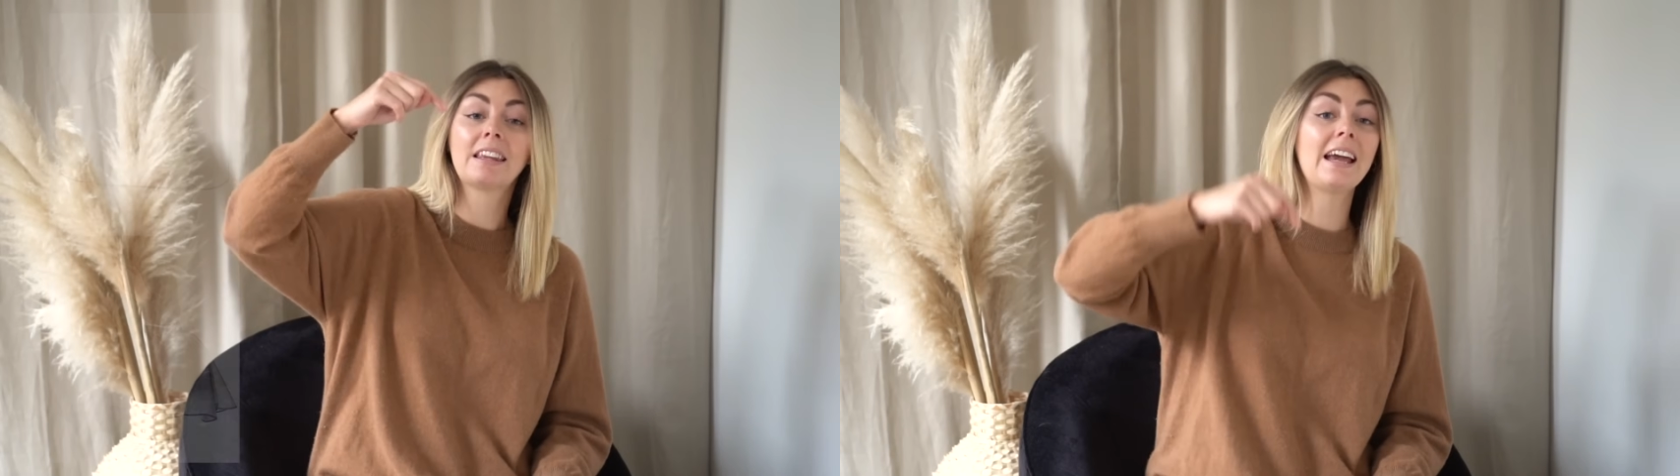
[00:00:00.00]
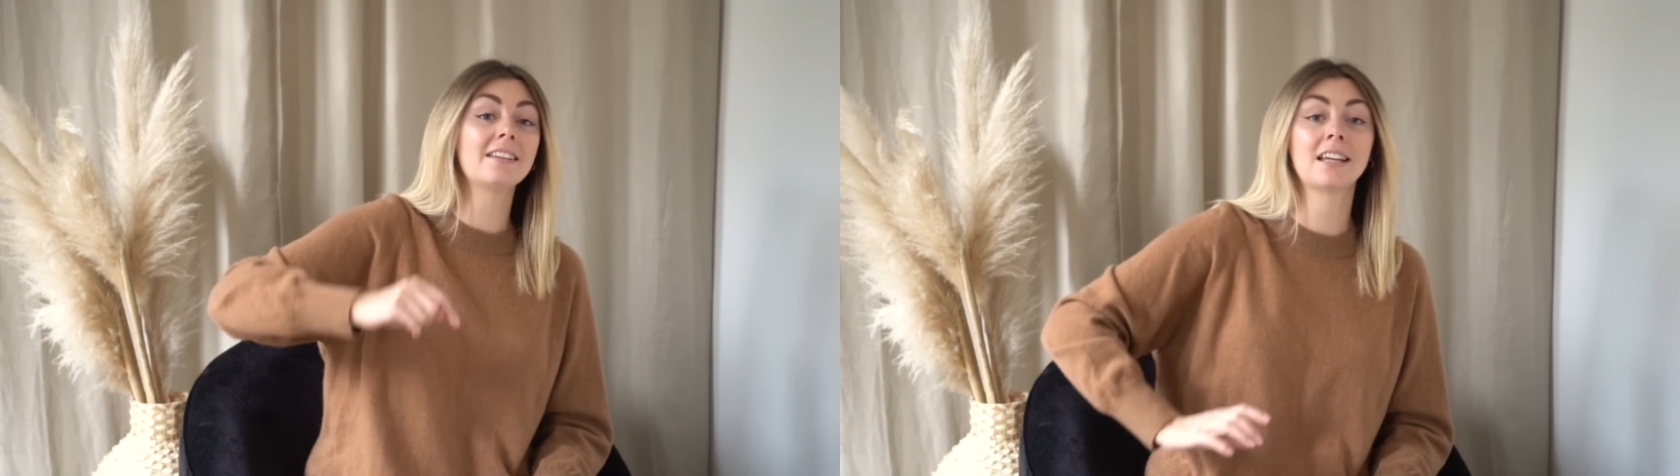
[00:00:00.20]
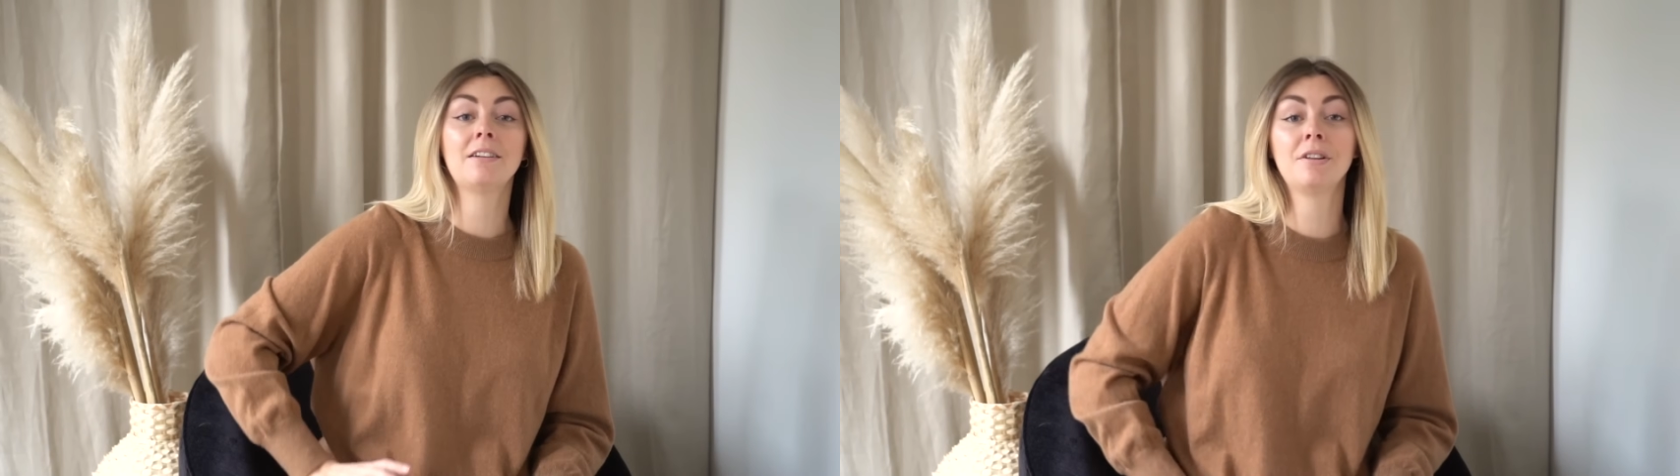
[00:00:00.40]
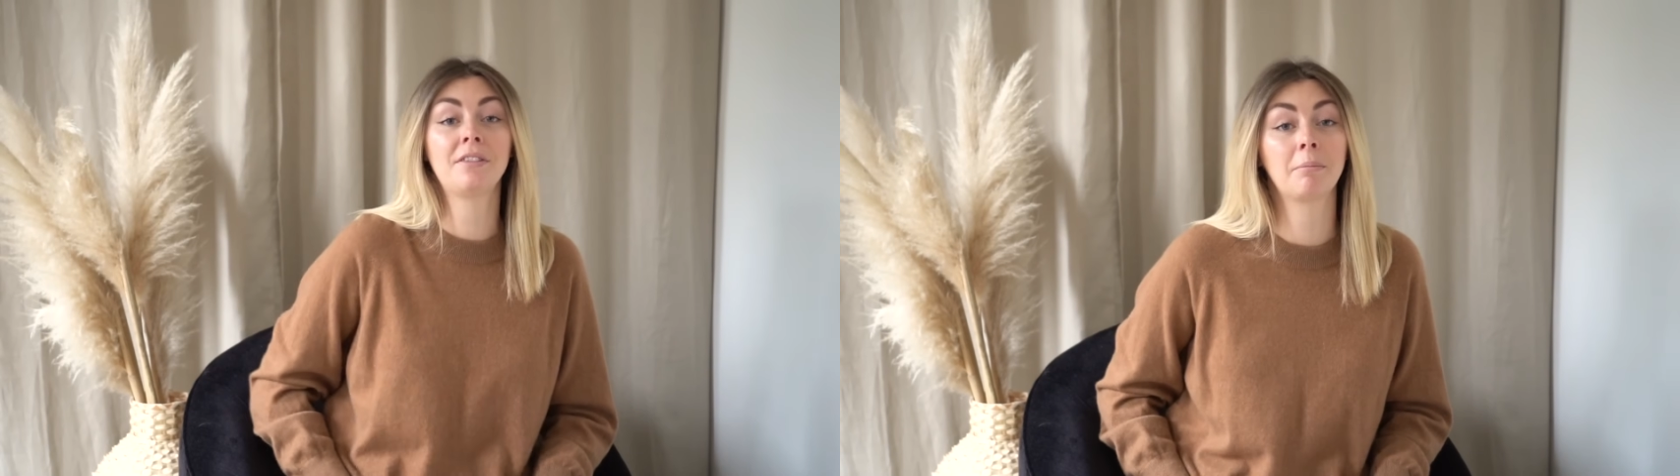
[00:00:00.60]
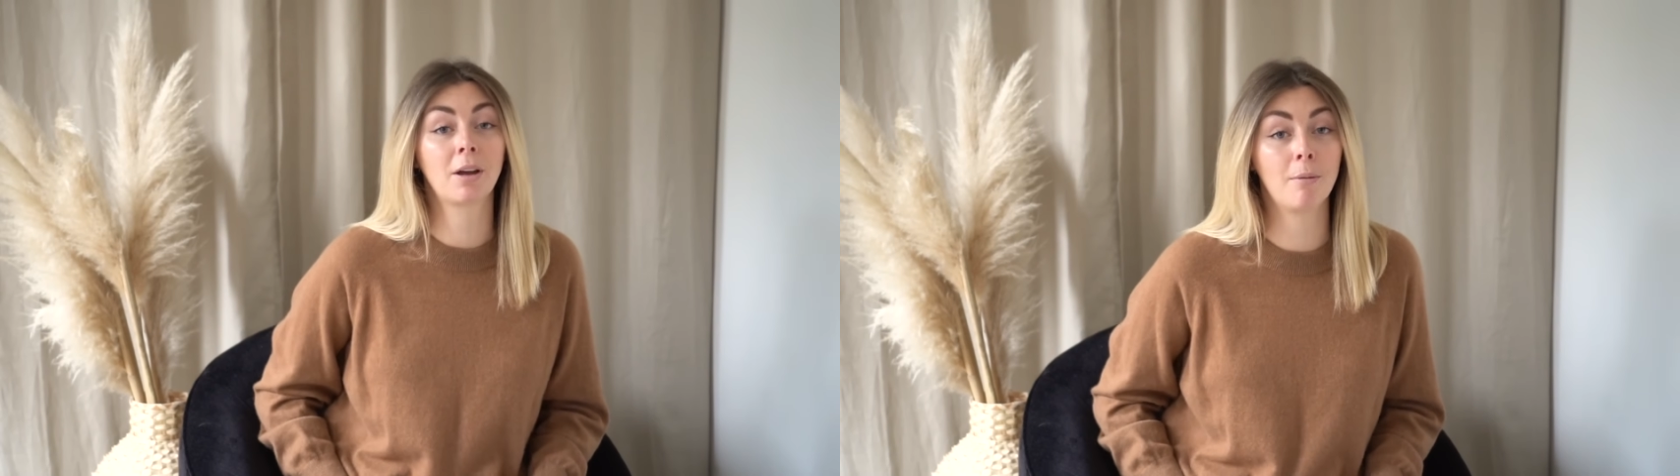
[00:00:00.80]
get down in
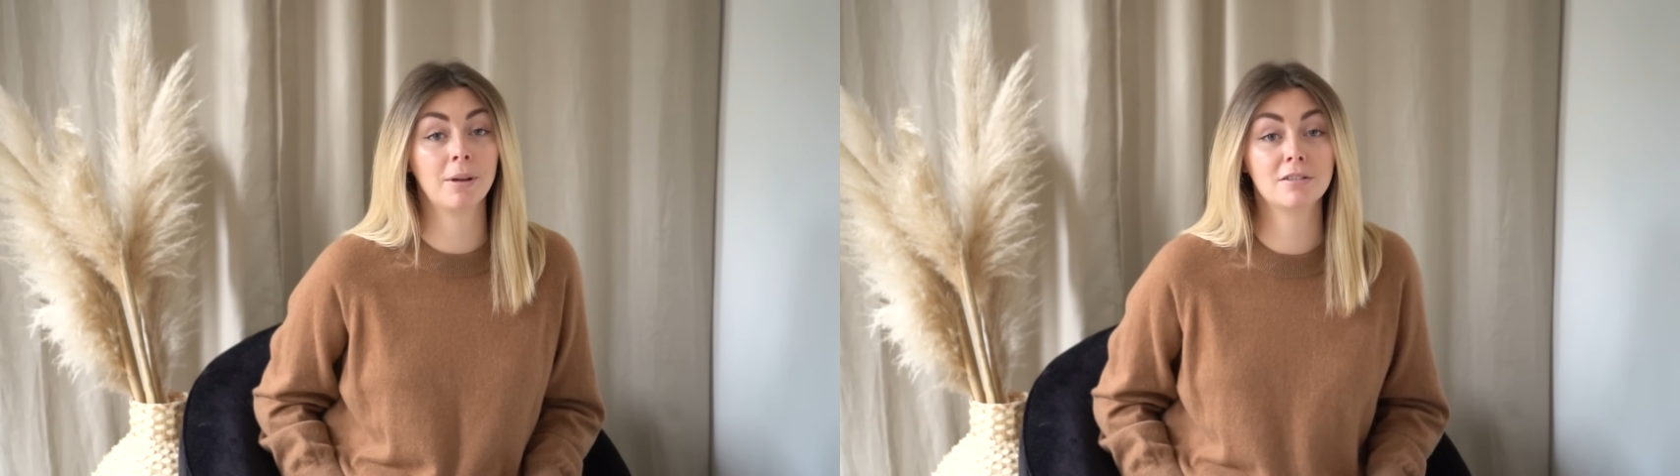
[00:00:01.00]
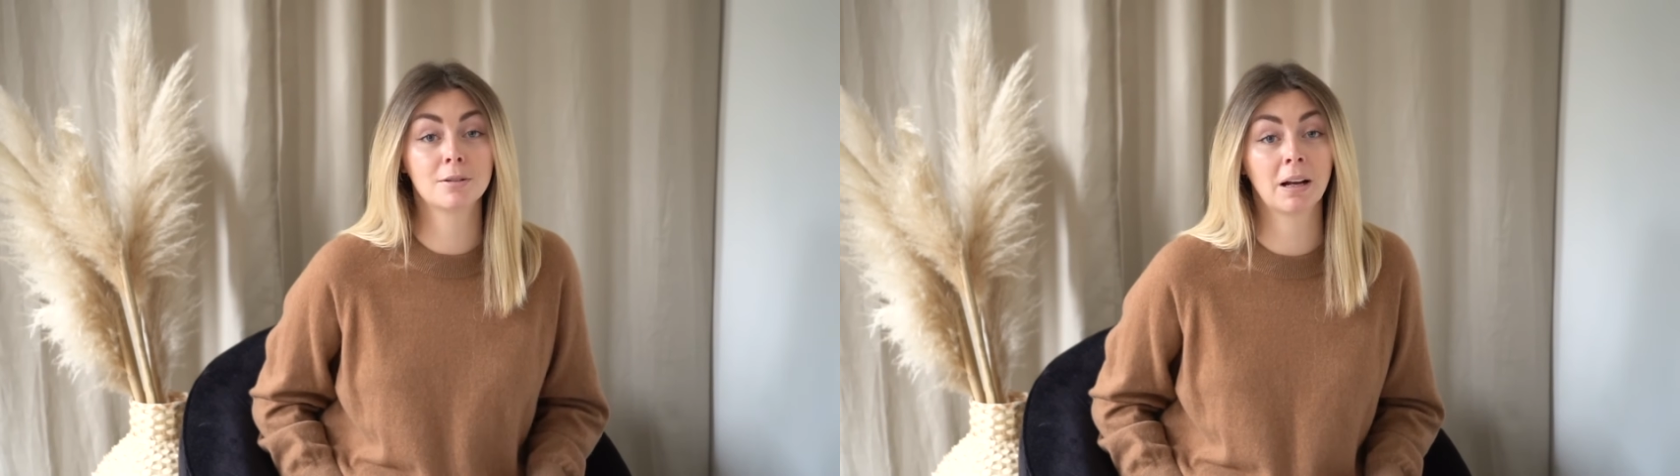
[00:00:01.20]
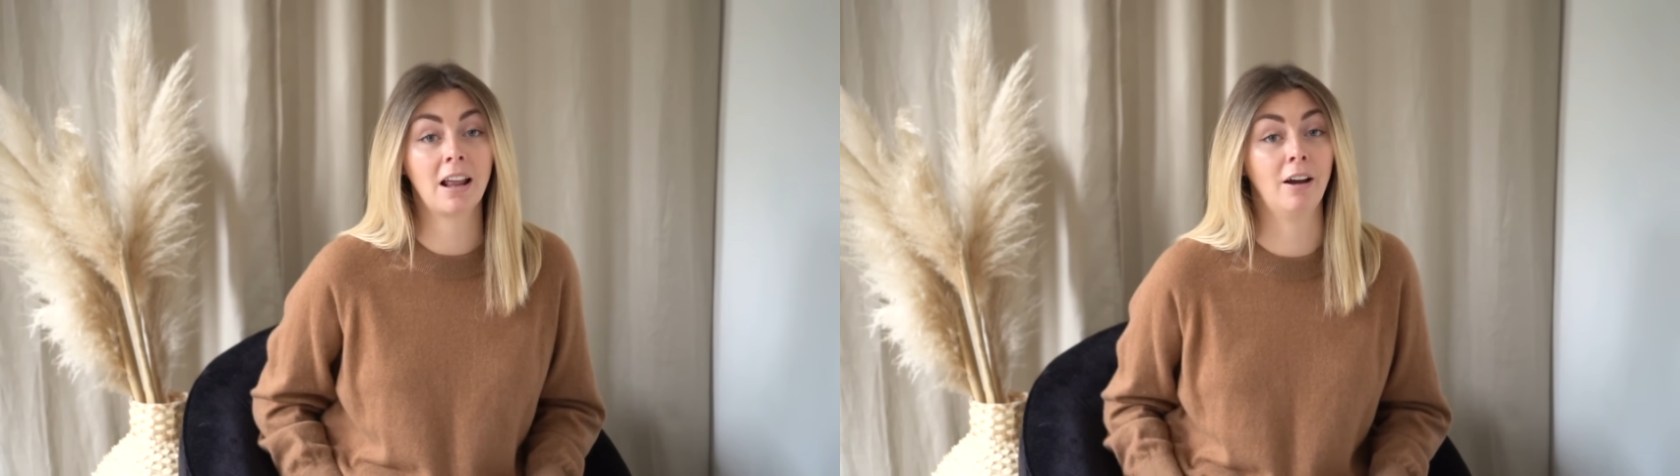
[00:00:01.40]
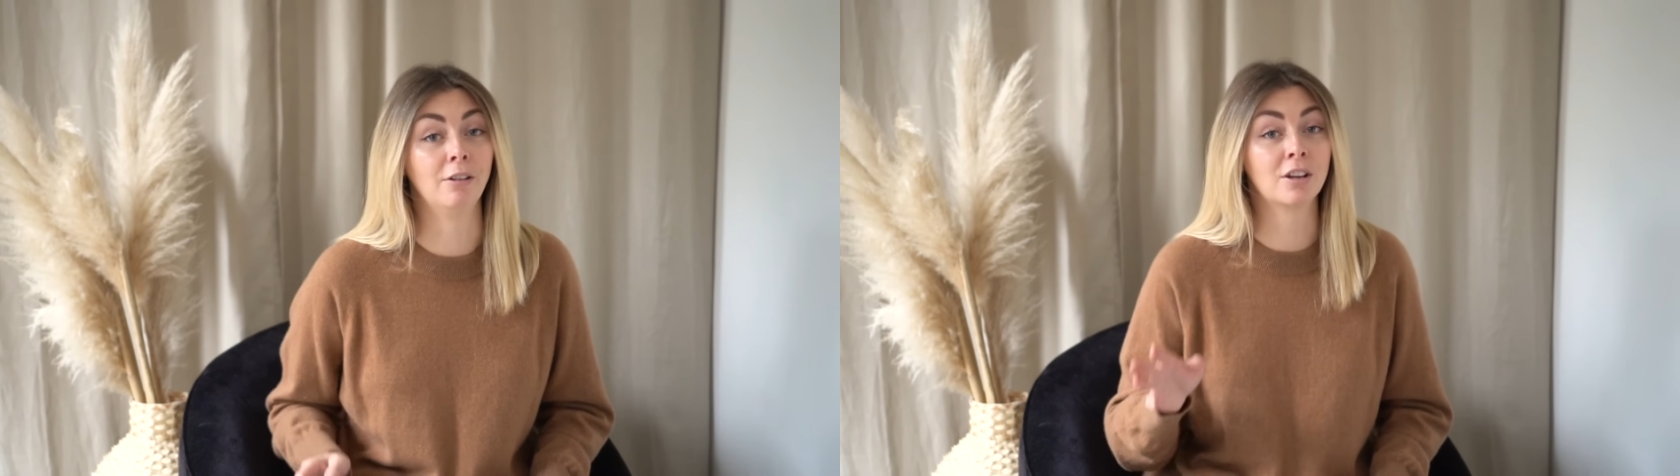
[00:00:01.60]
them comments below,